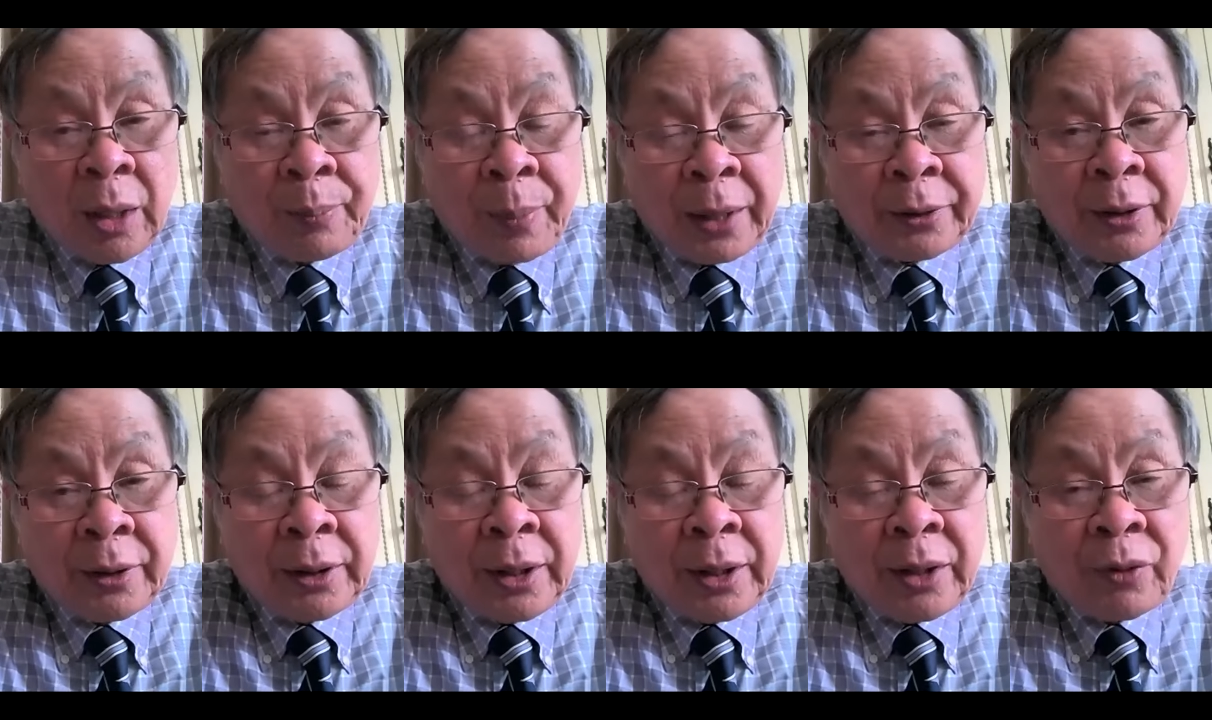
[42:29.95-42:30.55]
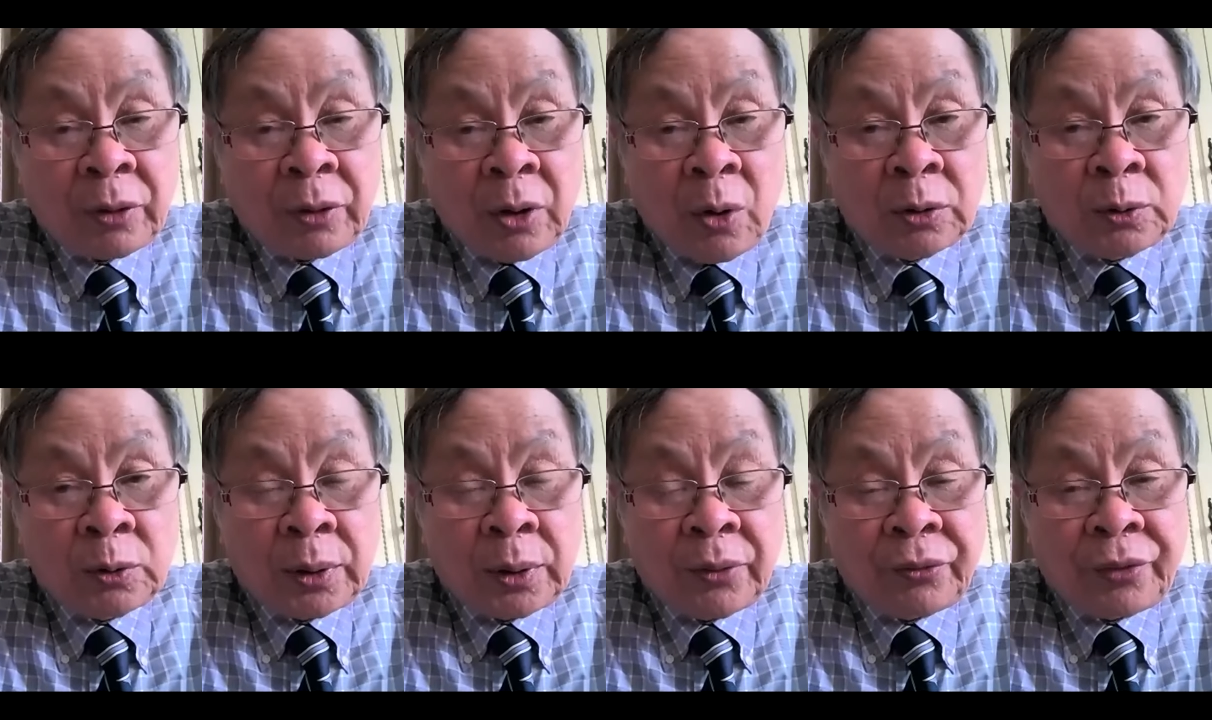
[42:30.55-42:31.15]
particularly for
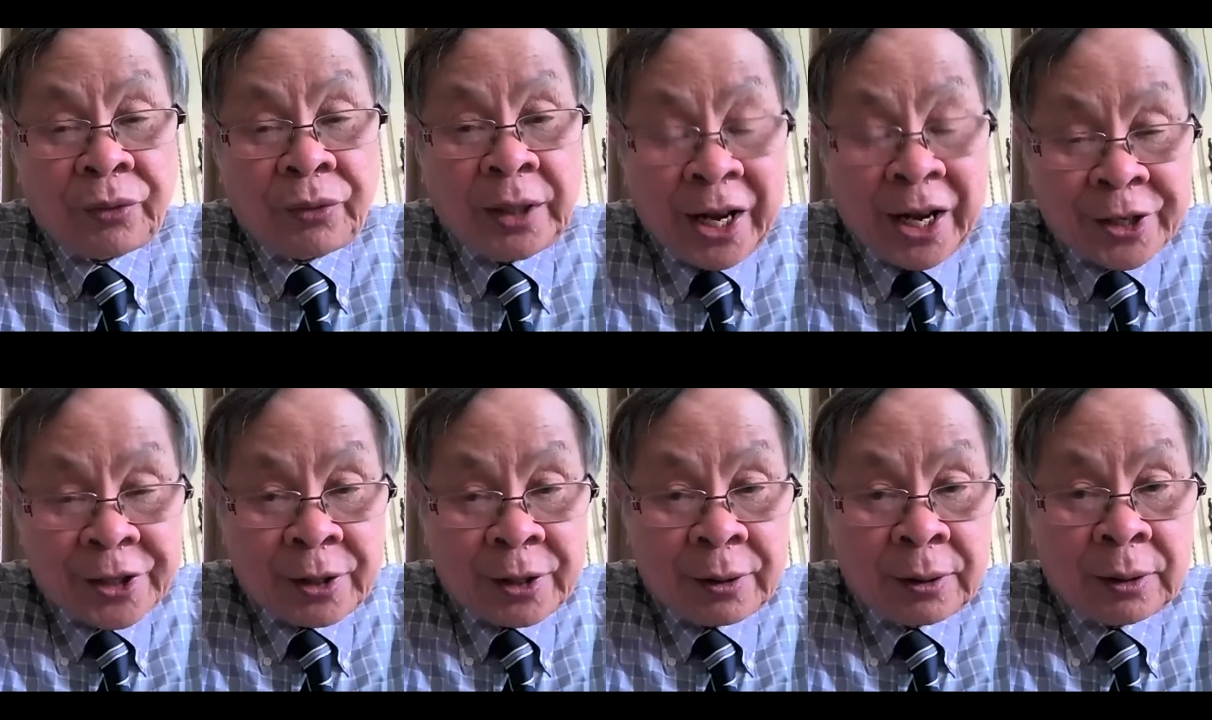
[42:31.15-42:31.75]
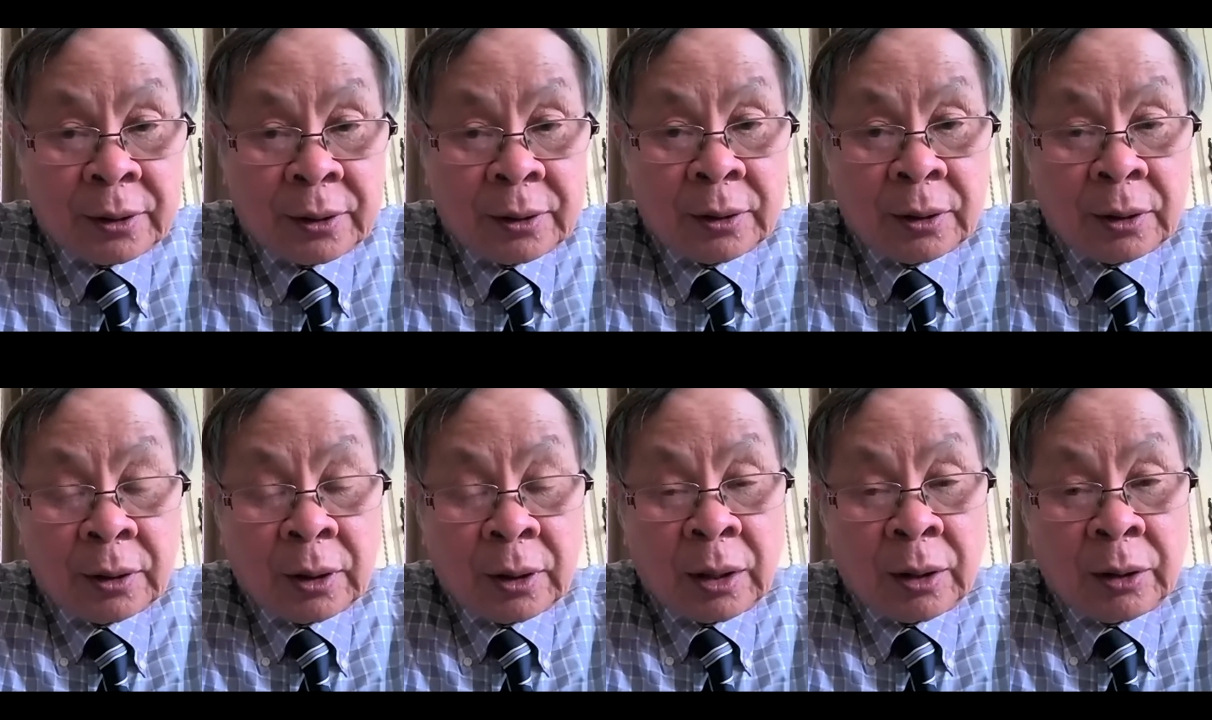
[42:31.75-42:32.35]
those with the free edge
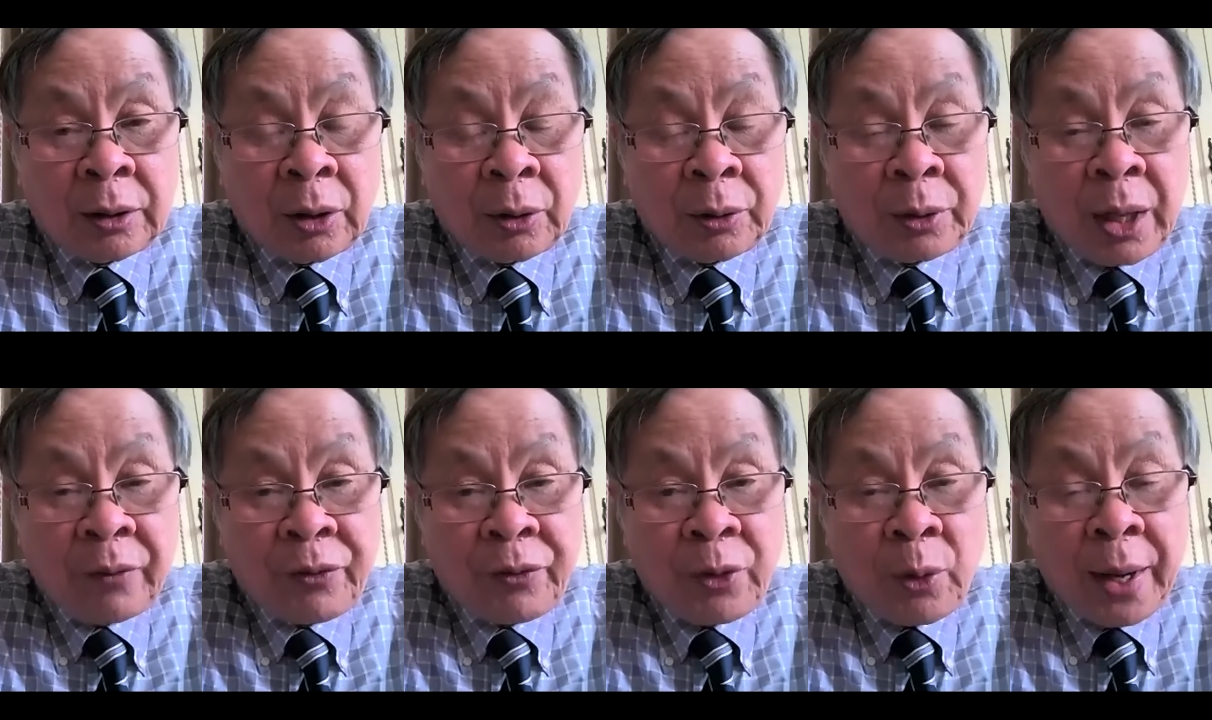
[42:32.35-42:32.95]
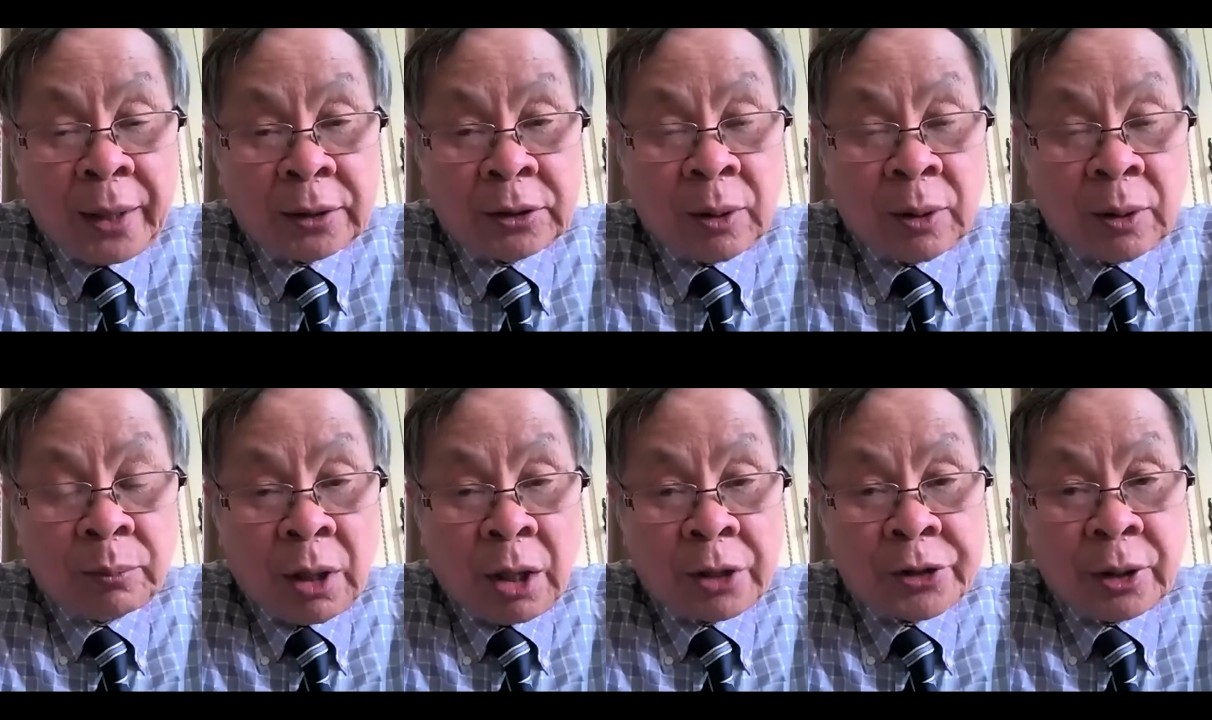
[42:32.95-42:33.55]
you uh, know, if you make
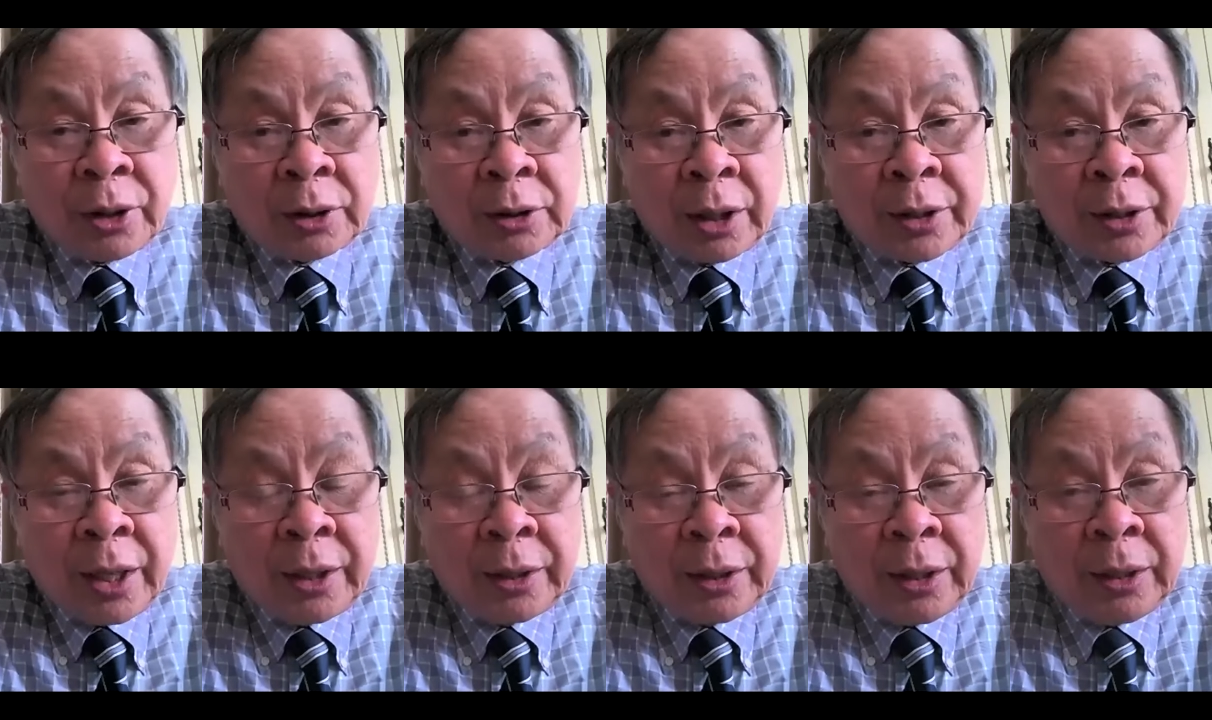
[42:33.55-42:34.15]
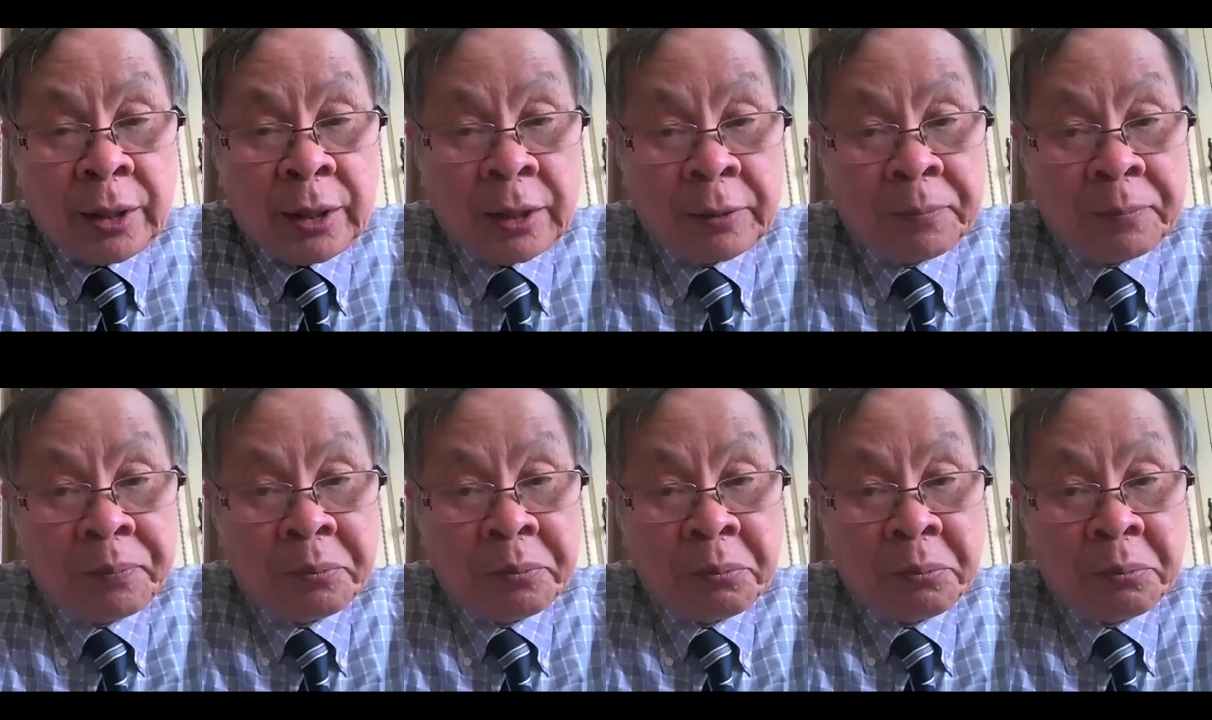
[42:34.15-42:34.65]
some structure such as the uh,